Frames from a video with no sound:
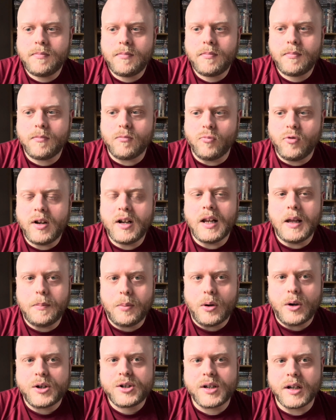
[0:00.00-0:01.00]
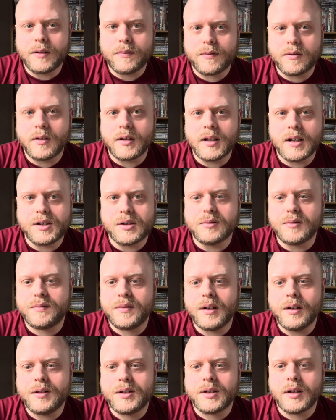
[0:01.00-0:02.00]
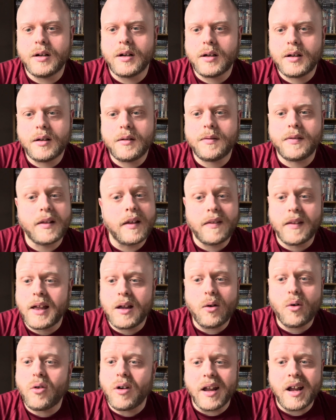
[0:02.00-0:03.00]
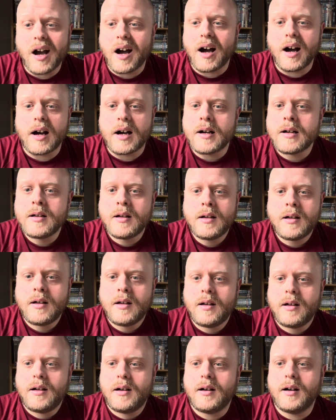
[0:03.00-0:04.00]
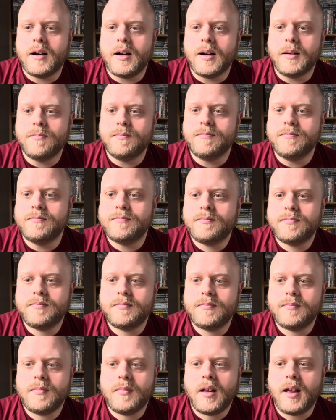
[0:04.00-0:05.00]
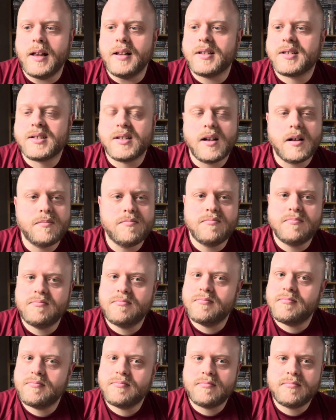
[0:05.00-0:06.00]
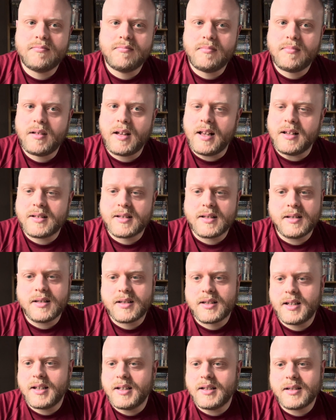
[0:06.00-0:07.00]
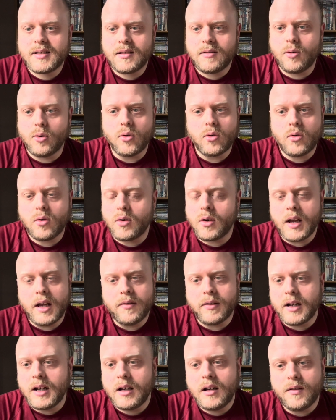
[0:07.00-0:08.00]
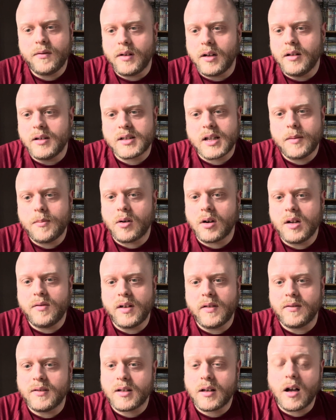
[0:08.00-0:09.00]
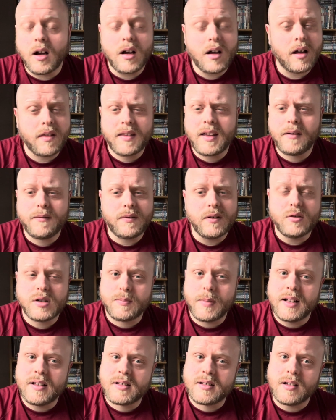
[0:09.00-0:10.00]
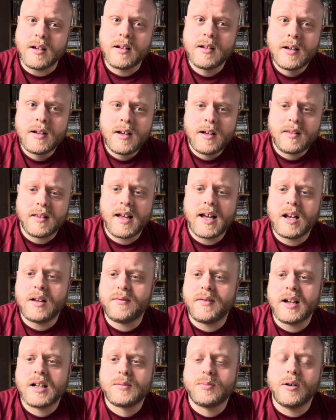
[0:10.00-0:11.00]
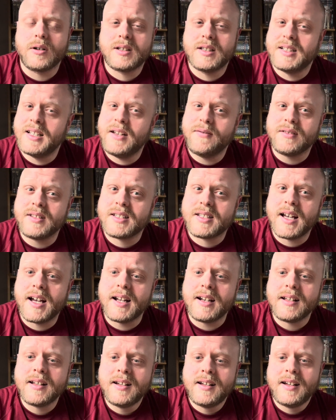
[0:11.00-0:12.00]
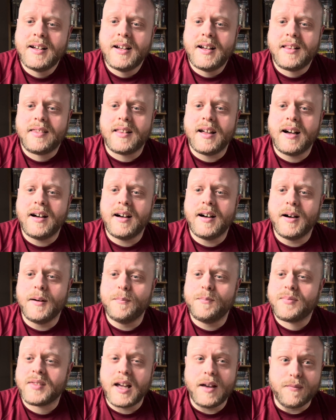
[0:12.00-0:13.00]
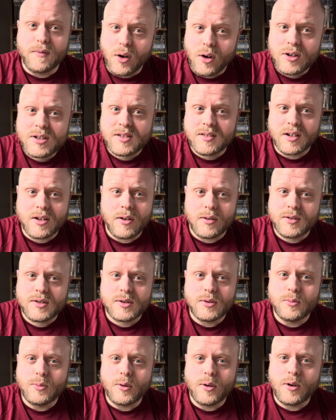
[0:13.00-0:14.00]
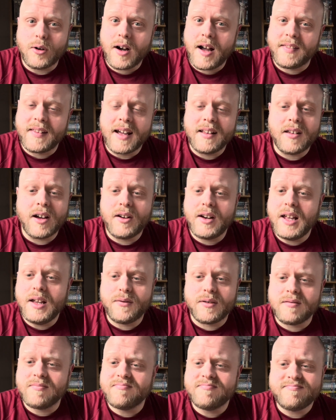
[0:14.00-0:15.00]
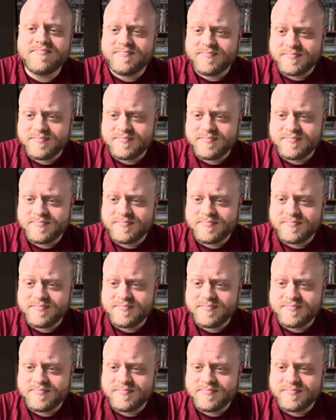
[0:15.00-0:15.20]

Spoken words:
really pushing for a digital future. They already are. In some instances or even interviews, they might have even, I think Phil Spencer, the head of Xbox, has even said that they've lost the console war and they don't even